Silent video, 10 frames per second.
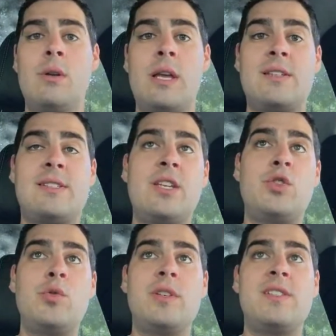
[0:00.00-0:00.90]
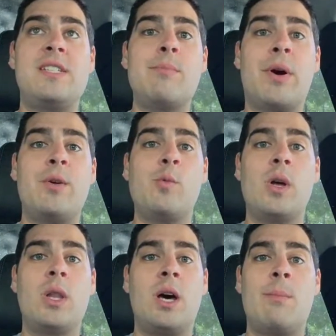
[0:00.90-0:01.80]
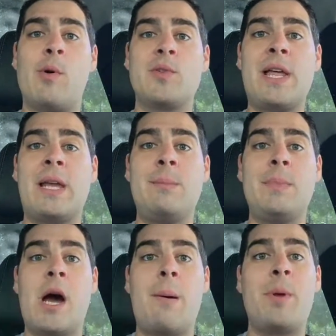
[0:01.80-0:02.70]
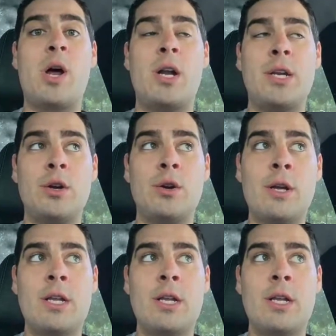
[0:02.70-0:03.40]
and stay tuned as D Money will most likely be hopping on here